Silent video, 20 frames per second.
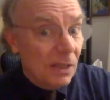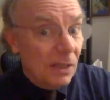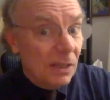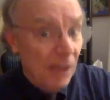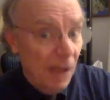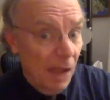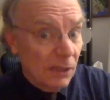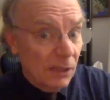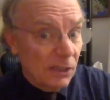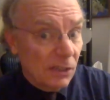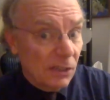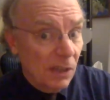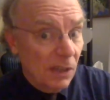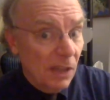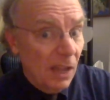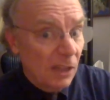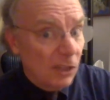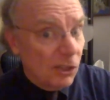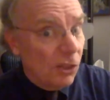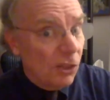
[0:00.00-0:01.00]
Yes,
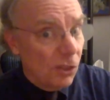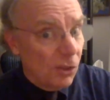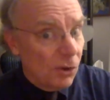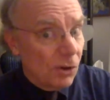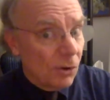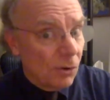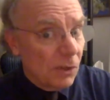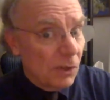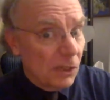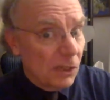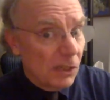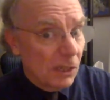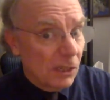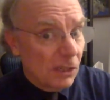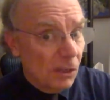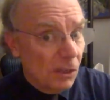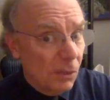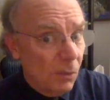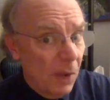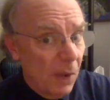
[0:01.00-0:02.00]
that's a third or a
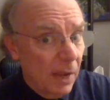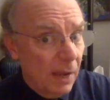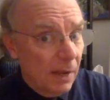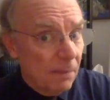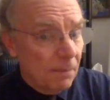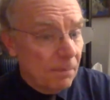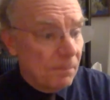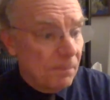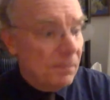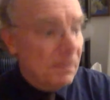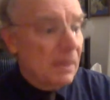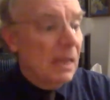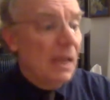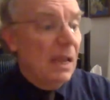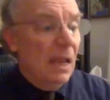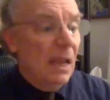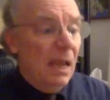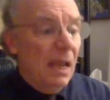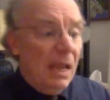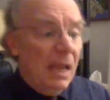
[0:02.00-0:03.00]
sixth away.
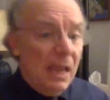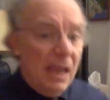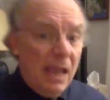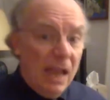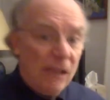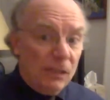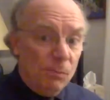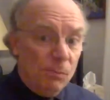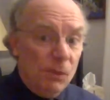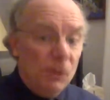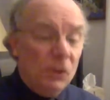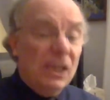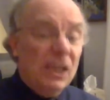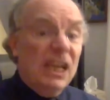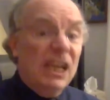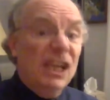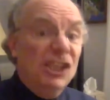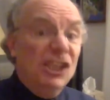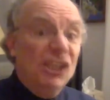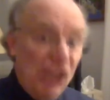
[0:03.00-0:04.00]
He has
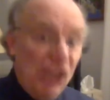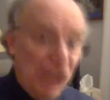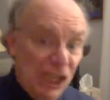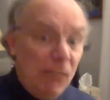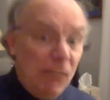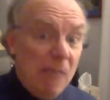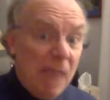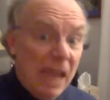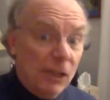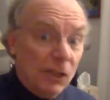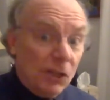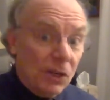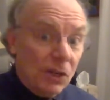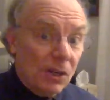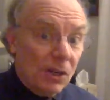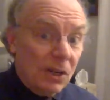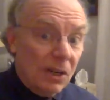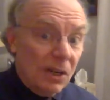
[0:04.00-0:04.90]
music in D major